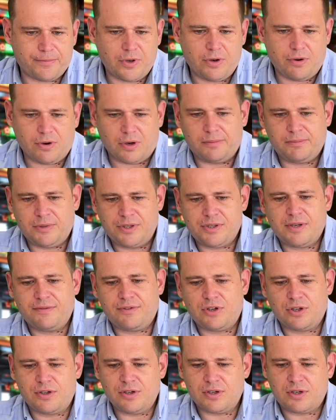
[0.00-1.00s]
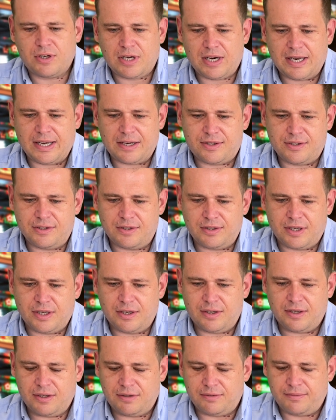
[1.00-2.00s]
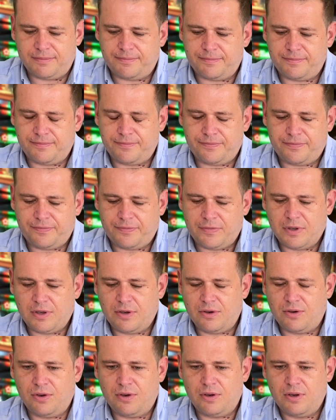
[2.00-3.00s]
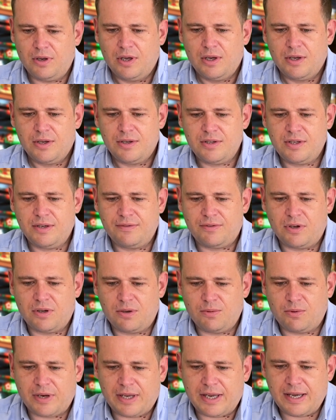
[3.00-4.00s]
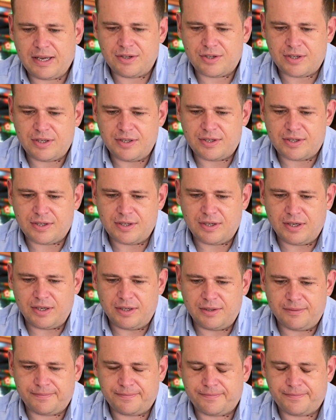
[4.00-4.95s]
All right, let's have a look at Clacton again then. Let's have a look at what they actually say.